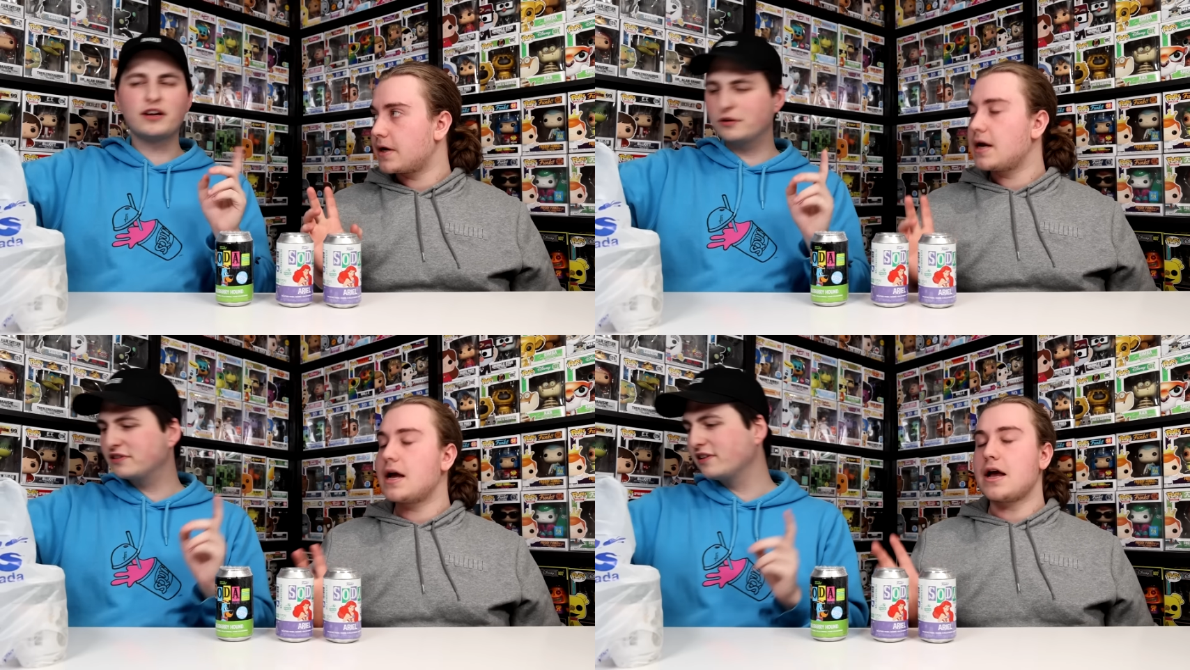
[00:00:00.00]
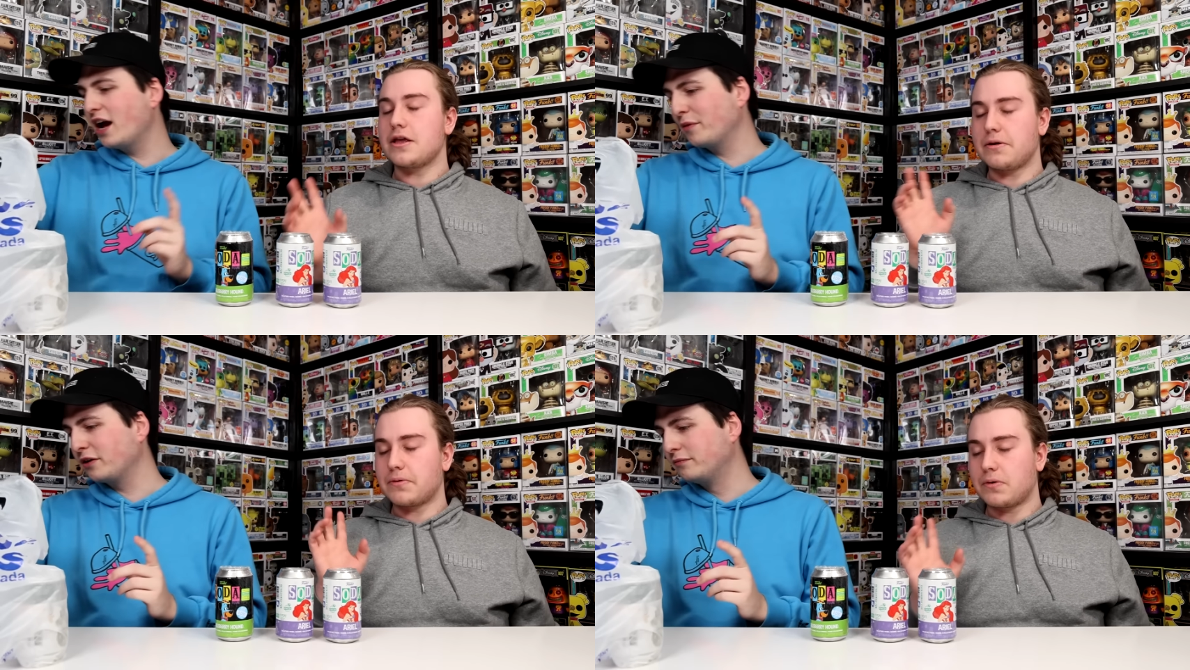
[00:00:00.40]
Speaker 1: I think it was
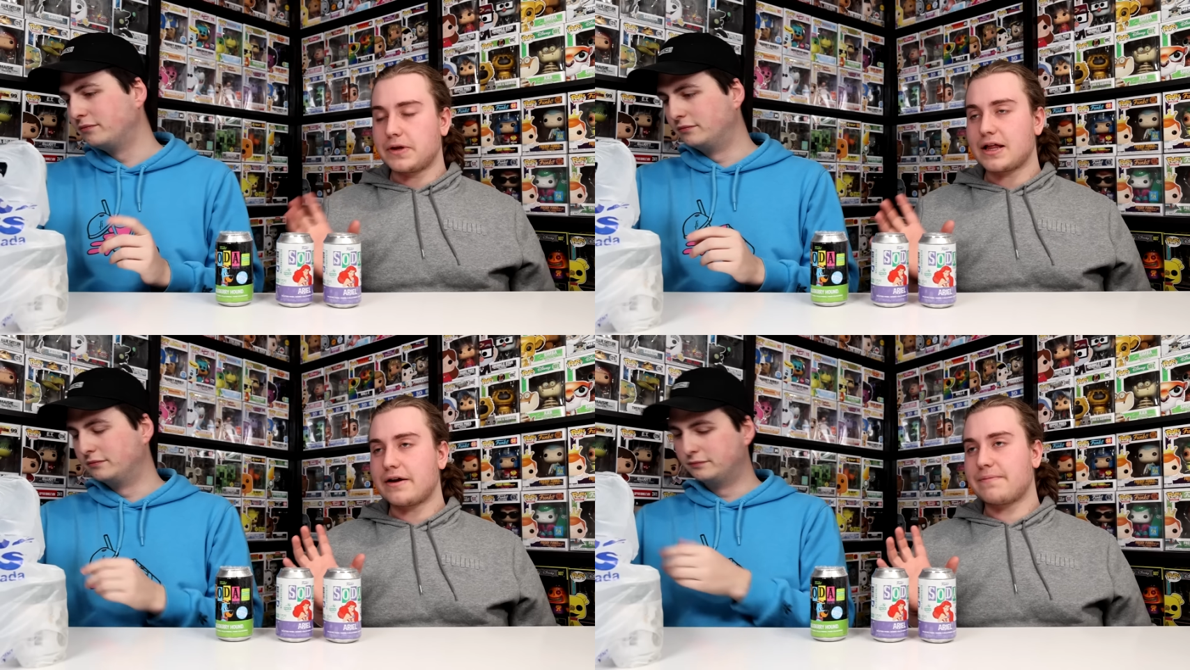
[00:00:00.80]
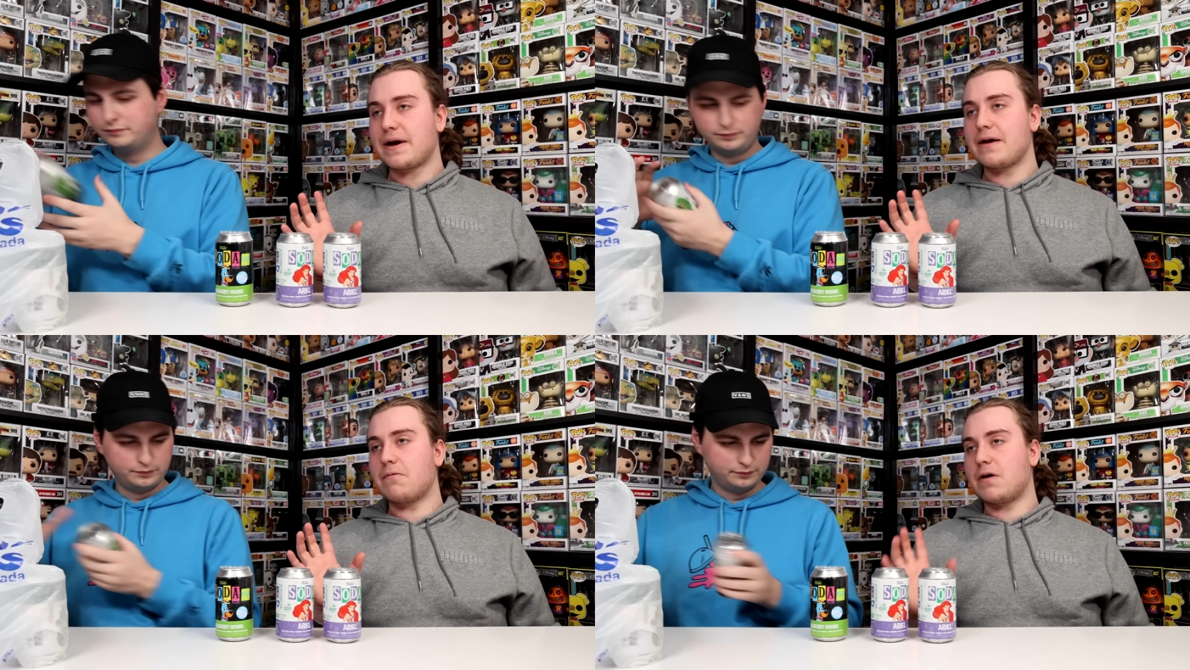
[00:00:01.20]
Slimer. You were only allowed to
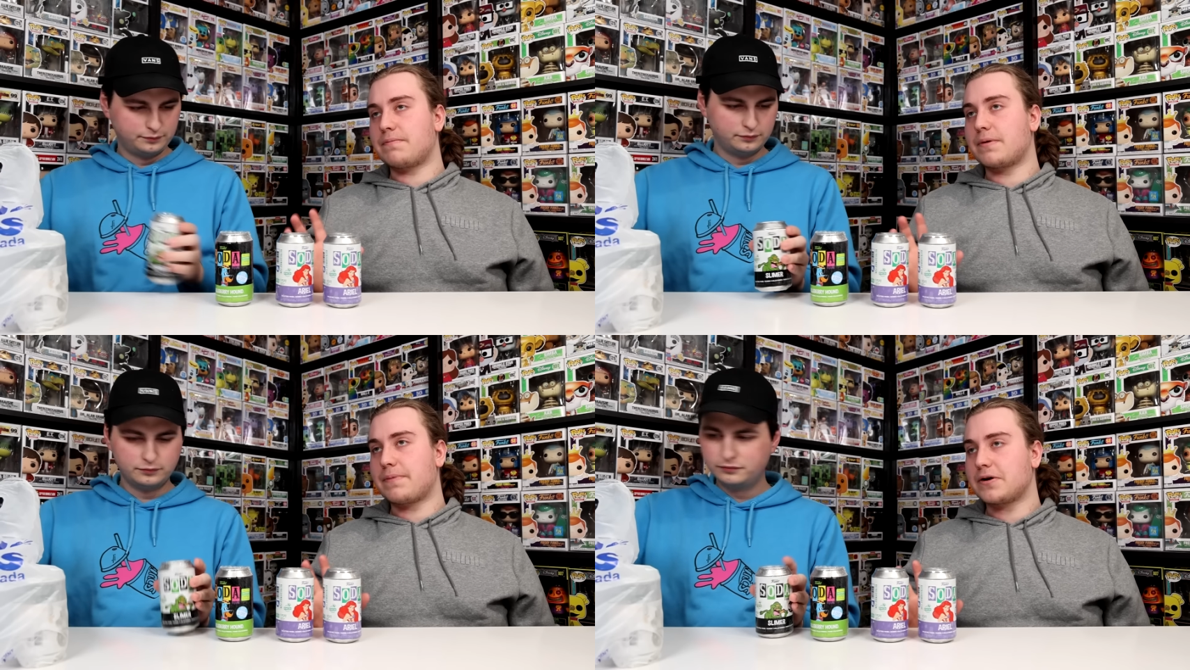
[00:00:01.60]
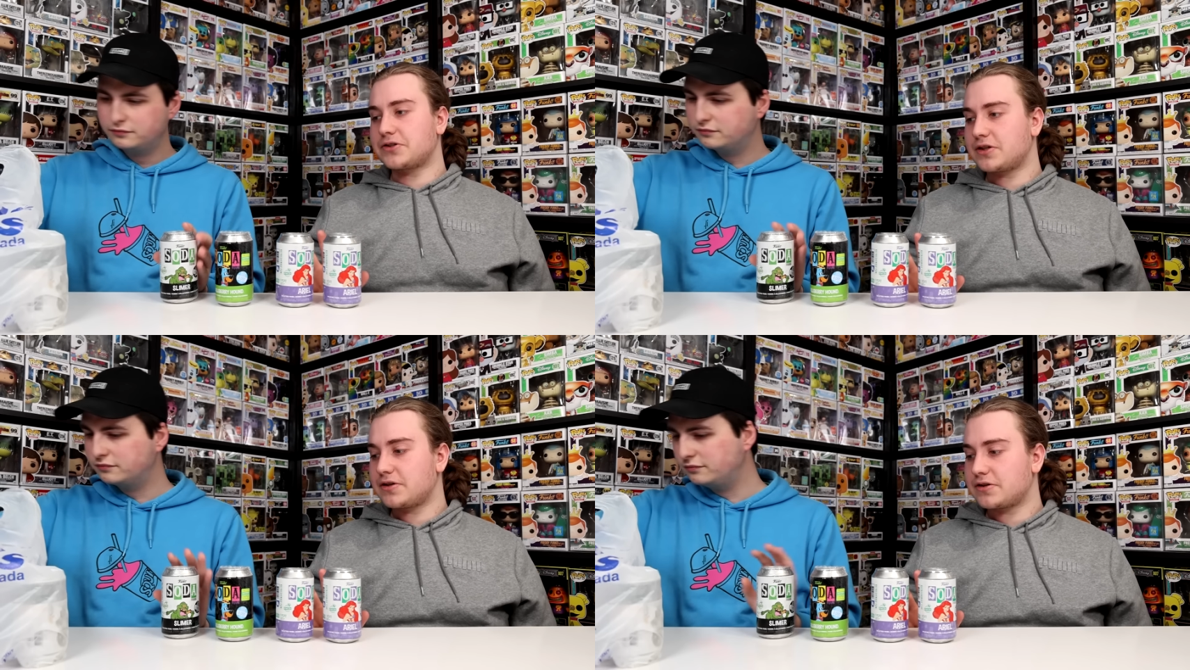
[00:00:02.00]
buy one per
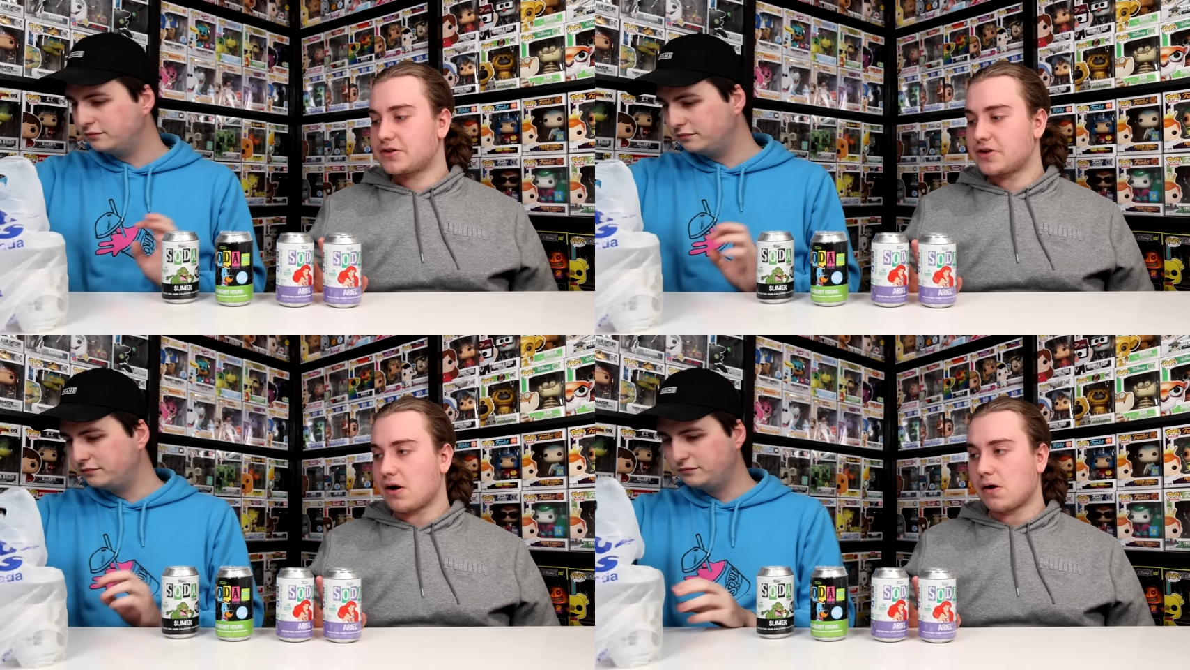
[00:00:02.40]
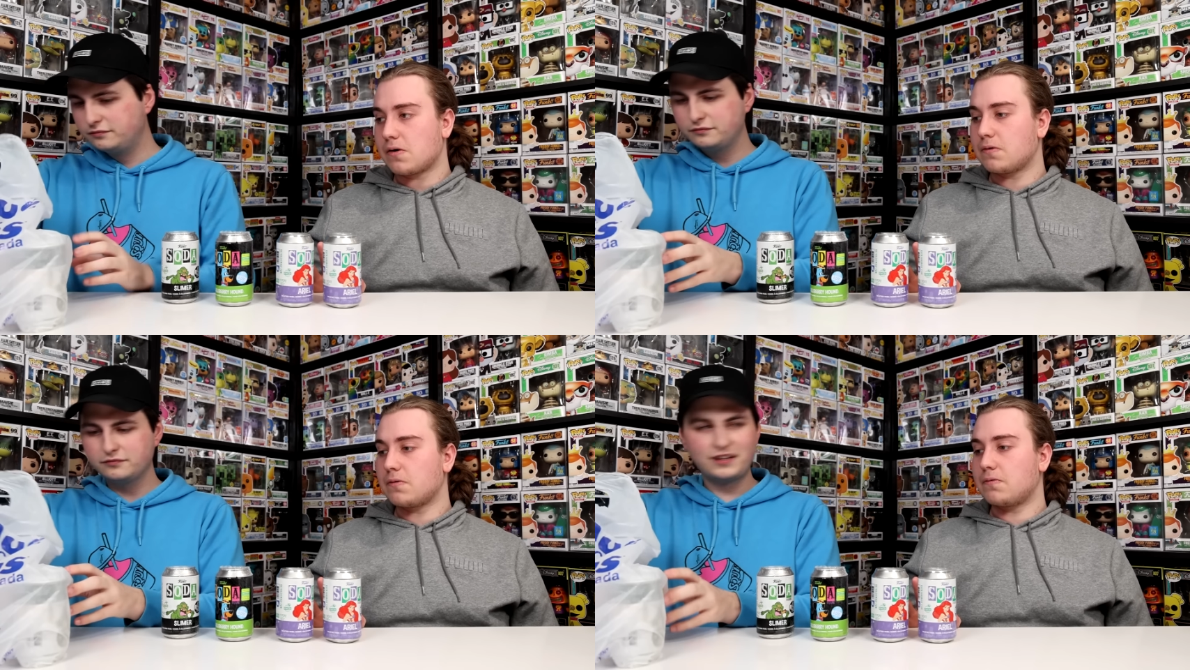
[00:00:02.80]
person,
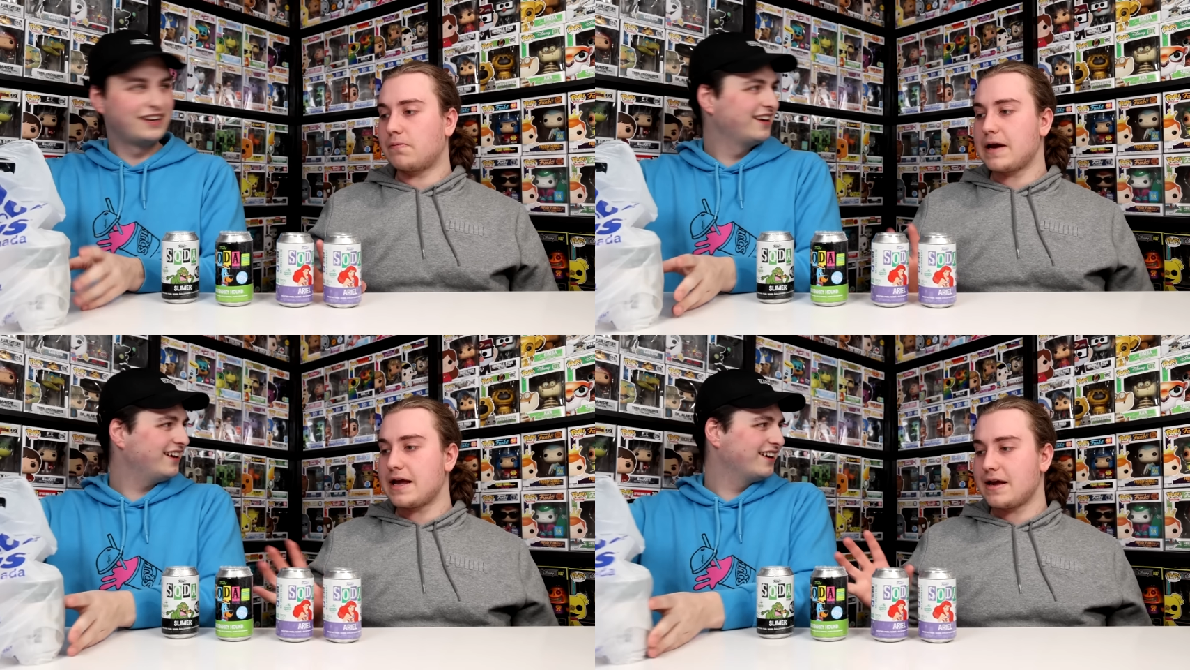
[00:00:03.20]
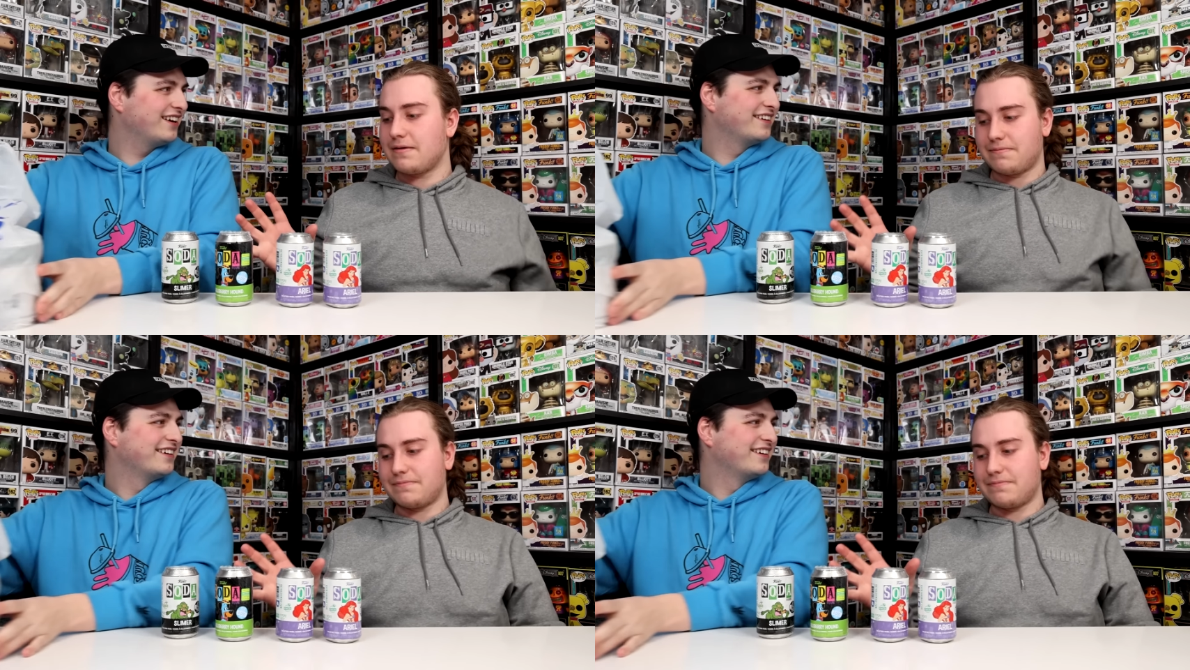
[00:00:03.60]
so we